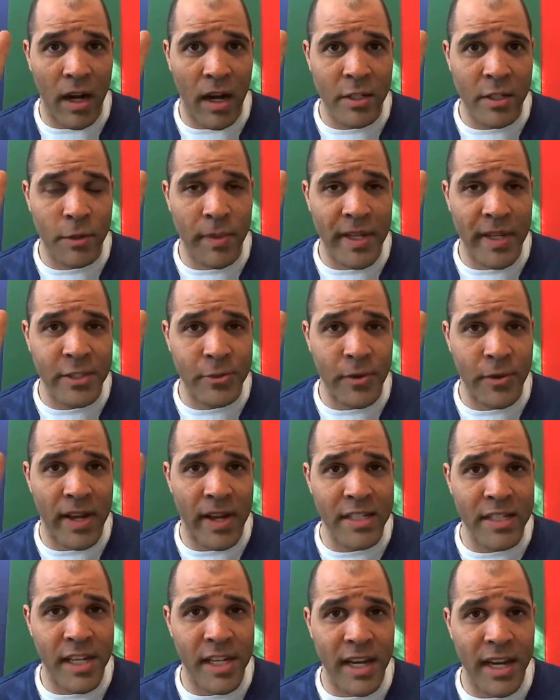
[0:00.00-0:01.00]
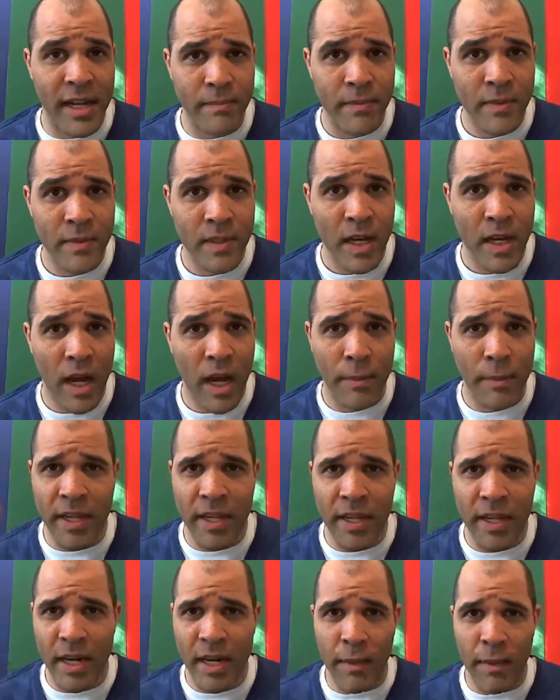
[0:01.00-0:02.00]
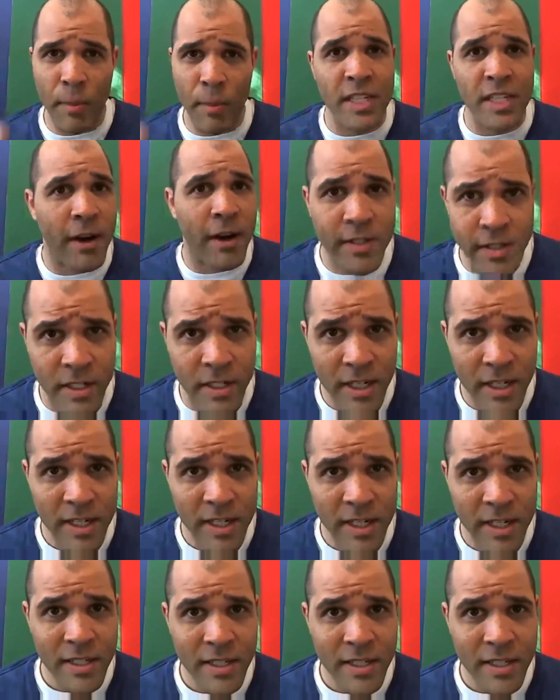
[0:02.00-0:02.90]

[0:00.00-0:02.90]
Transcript: uh, turn-based strategy game. I mean, a multi-character.